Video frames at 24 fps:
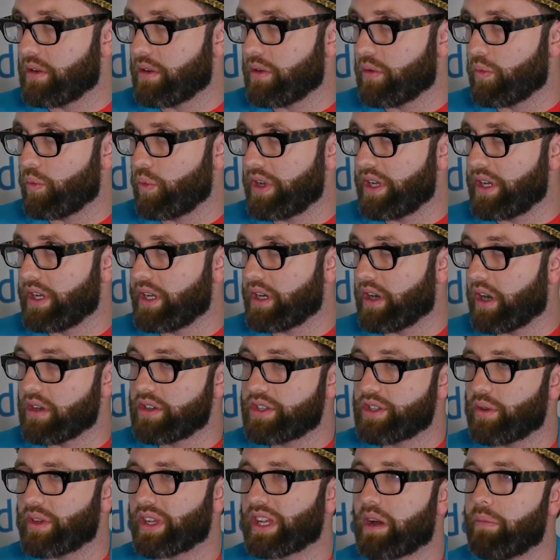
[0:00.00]
we are
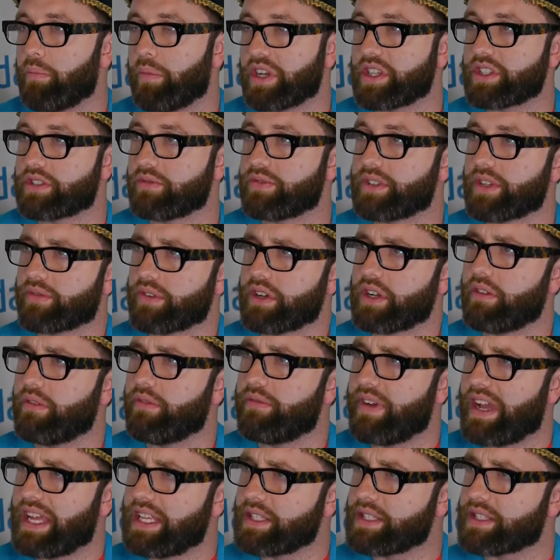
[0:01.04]
doing a bunch of different
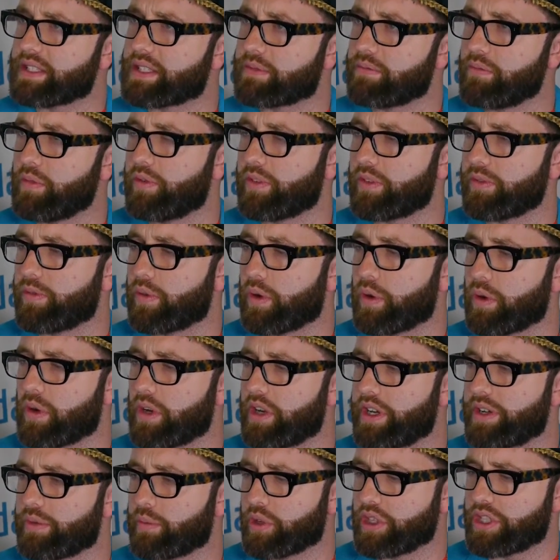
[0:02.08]
events moving
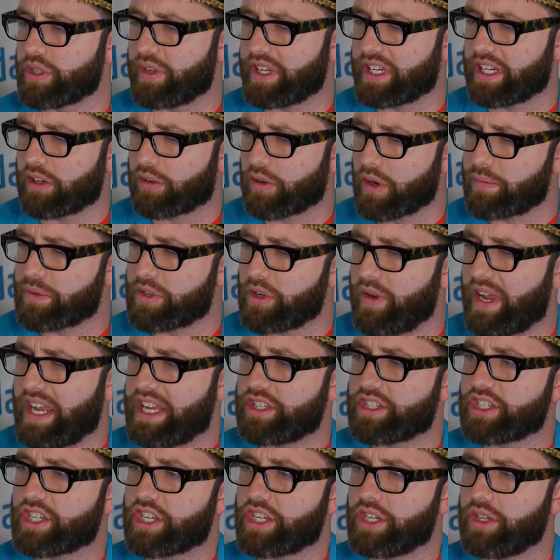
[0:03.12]
forward. We're doing Crypto
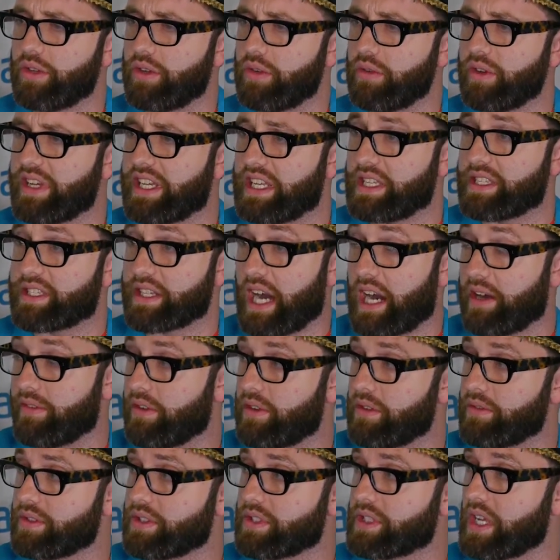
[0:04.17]
HQ in
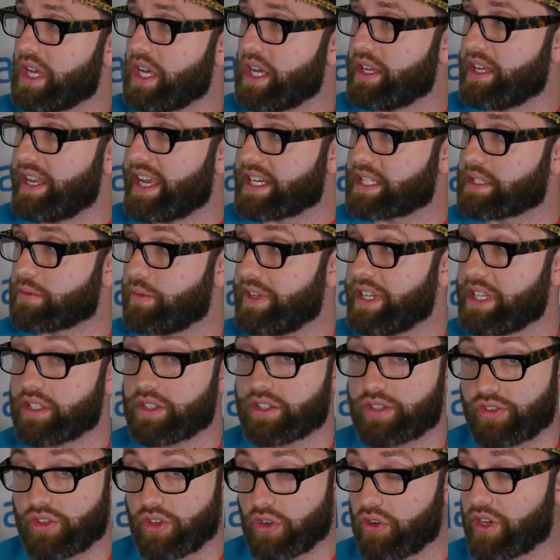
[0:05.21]
Davos next week
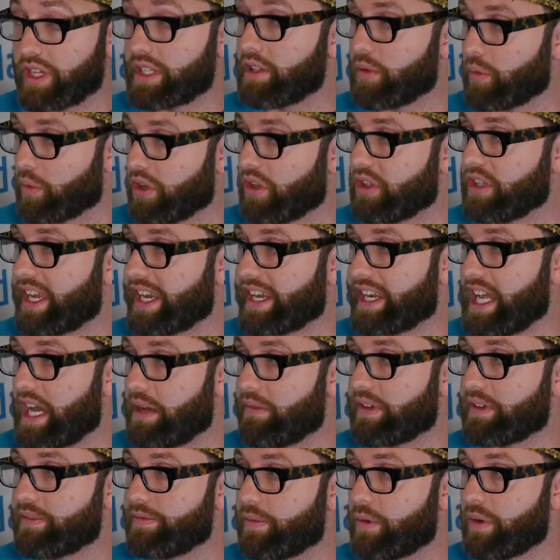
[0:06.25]
during the World
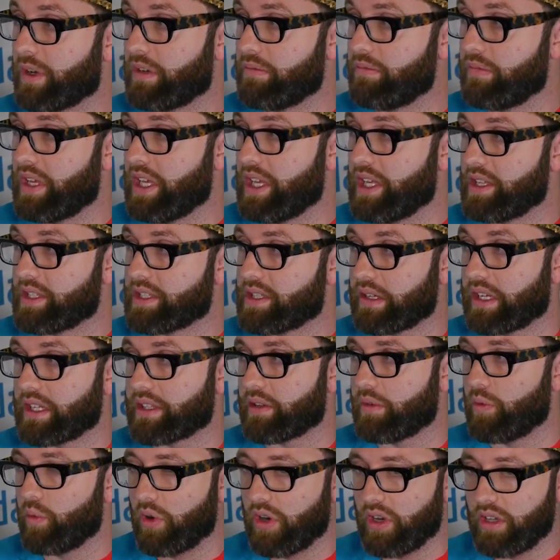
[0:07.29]
Economic Forum. So we've got
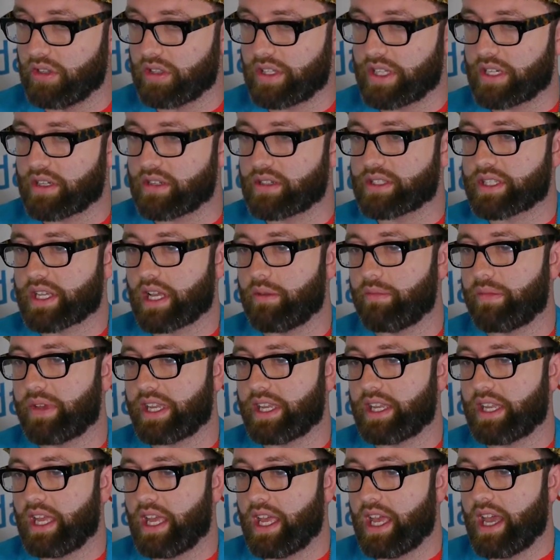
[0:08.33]
the world leaders
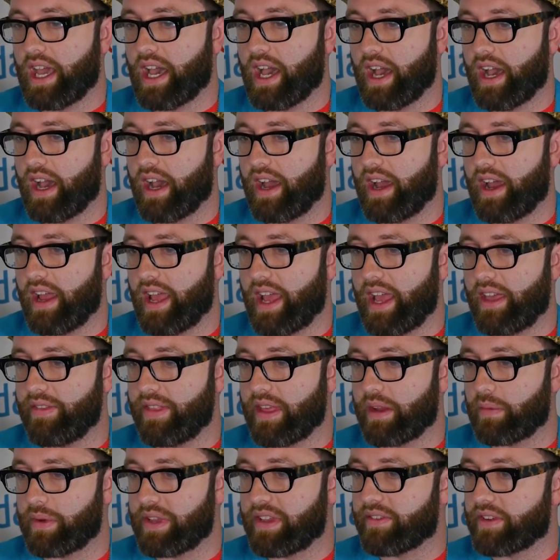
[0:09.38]
coming. And
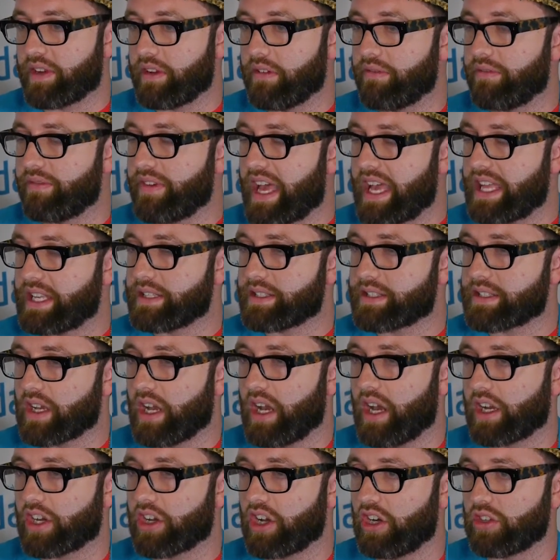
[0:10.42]
then we have an event
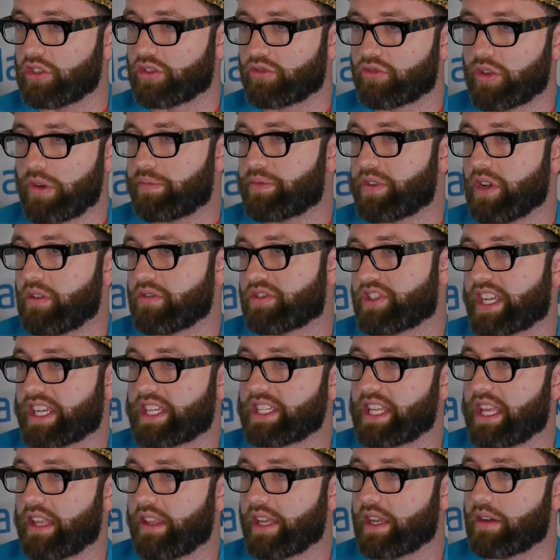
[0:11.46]
called Crypto
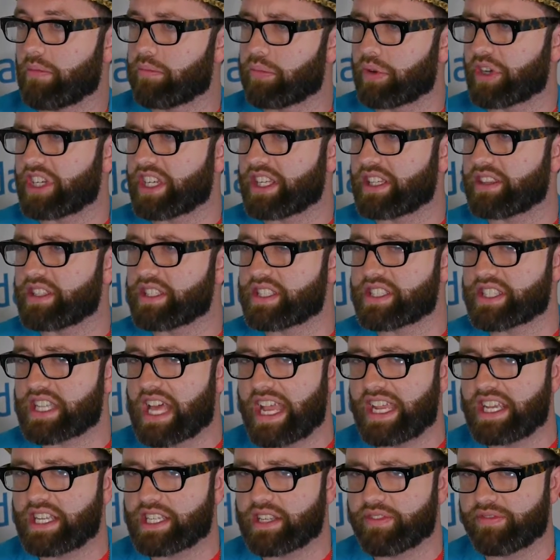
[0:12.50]
Psychedelic, bringing the
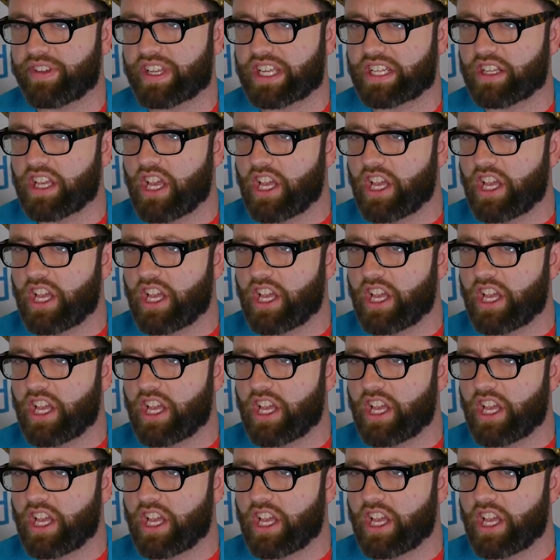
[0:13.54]
scientific